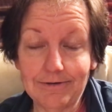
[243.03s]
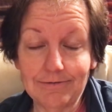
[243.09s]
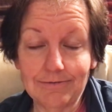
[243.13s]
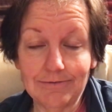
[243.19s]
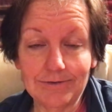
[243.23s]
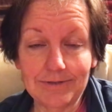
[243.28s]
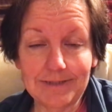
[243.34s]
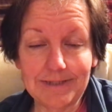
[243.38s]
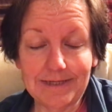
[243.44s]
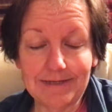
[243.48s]

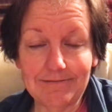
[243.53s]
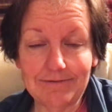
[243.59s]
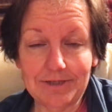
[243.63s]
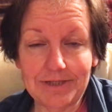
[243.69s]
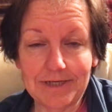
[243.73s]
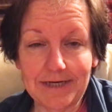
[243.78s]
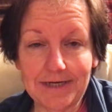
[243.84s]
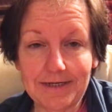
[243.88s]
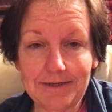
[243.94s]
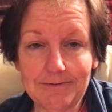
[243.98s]
towards the end of
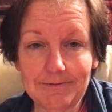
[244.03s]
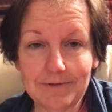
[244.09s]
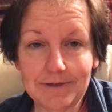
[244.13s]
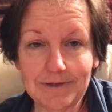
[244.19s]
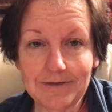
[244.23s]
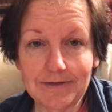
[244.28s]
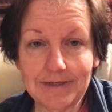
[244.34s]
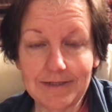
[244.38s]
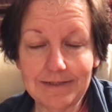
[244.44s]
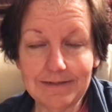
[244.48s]

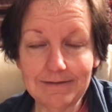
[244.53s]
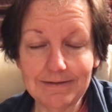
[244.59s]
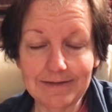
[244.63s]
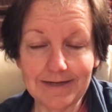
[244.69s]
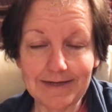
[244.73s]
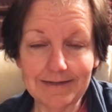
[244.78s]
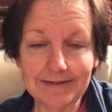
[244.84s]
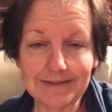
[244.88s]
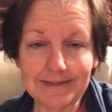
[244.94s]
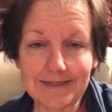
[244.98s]
January
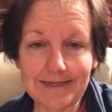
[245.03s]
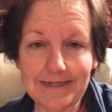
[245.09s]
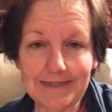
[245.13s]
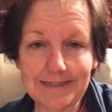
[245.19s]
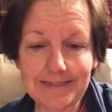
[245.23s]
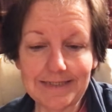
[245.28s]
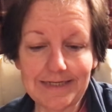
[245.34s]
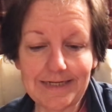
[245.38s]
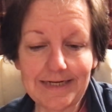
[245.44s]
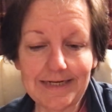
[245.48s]

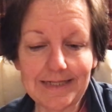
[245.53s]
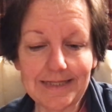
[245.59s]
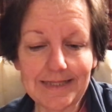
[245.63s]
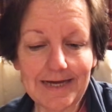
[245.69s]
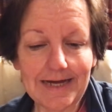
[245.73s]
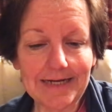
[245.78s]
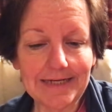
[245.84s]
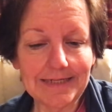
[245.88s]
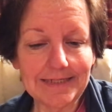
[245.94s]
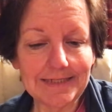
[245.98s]
2018, and
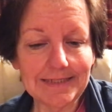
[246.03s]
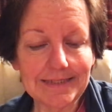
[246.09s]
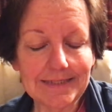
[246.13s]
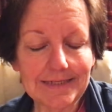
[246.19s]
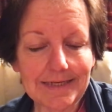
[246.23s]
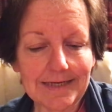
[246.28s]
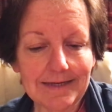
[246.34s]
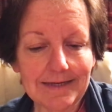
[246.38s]
that is,